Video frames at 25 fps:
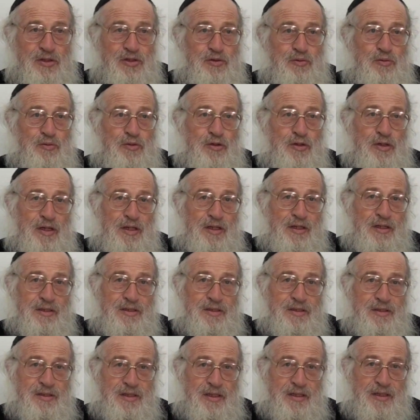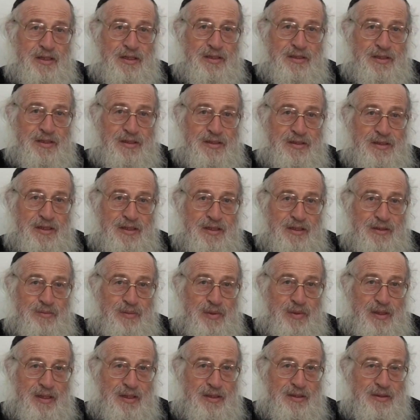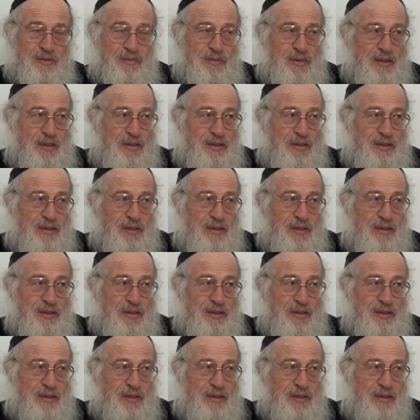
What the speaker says: Shmuel in the second part.